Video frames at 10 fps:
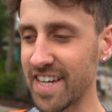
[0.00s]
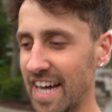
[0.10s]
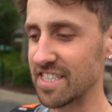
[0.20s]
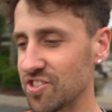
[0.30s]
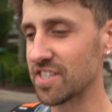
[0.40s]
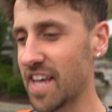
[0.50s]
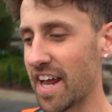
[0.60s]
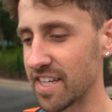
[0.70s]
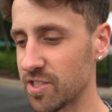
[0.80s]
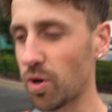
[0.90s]
guys, and just
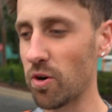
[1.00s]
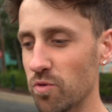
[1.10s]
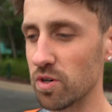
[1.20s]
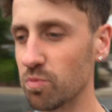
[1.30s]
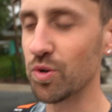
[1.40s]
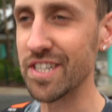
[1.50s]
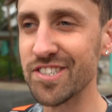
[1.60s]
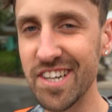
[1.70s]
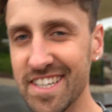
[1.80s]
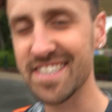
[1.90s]
heading to our room. We
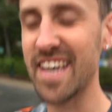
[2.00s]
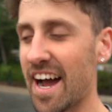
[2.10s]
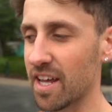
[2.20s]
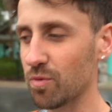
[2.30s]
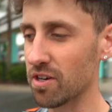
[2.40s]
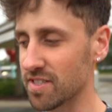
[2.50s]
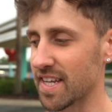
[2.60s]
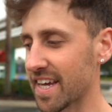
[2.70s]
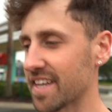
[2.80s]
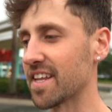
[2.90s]
just got it. We are
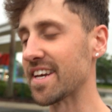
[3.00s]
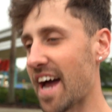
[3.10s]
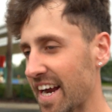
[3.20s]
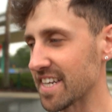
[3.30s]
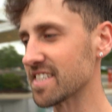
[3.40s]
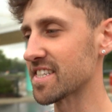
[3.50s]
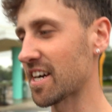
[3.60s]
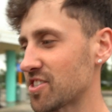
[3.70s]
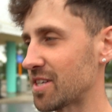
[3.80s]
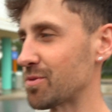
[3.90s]
staying in the 90
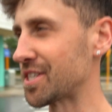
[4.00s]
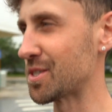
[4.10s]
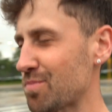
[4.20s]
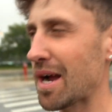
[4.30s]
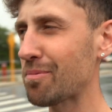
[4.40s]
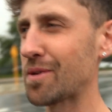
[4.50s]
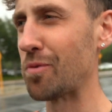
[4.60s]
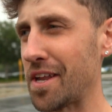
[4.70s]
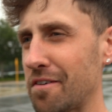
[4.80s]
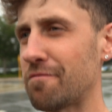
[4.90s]
section, which is probably
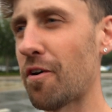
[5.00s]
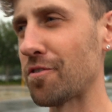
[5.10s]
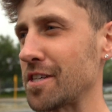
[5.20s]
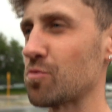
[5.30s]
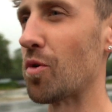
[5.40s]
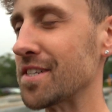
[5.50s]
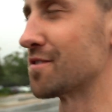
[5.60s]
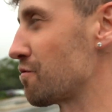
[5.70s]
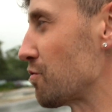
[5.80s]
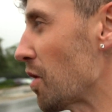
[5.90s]
one of the farthest ones
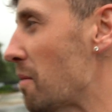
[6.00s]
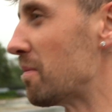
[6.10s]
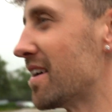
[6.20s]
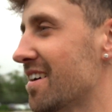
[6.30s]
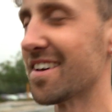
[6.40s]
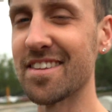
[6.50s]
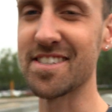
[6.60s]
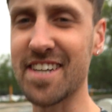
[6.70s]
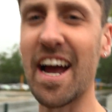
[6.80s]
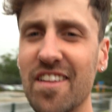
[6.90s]
from the
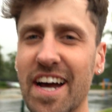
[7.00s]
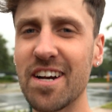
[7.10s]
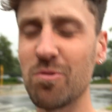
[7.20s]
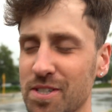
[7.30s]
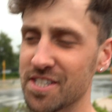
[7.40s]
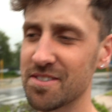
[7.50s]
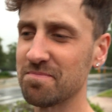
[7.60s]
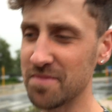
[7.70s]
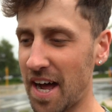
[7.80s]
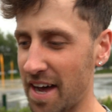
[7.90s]
Skyliner, which
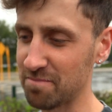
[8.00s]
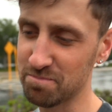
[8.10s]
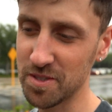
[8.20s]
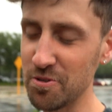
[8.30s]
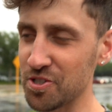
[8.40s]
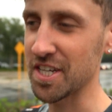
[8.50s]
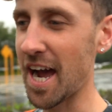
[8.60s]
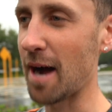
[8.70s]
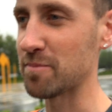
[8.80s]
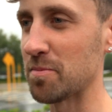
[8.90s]
I usually
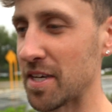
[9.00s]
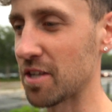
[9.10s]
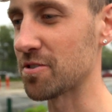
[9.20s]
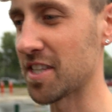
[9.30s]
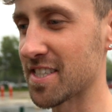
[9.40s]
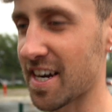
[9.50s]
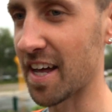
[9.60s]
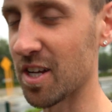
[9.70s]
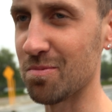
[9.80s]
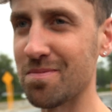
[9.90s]
opt to be close to the
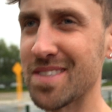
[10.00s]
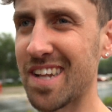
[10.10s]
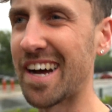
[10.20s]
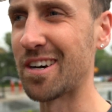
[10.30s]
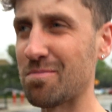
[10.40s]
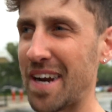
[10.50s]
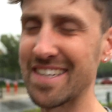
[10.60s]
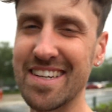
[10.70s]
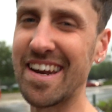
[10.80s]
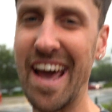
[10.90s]
Skyliner, but I
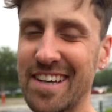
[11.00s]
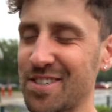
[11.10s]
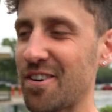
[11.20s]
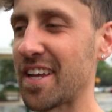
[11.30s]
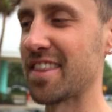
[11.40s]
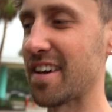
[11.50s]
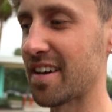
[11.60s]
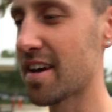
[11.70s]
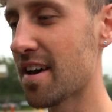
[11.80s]
didn't ask or anything.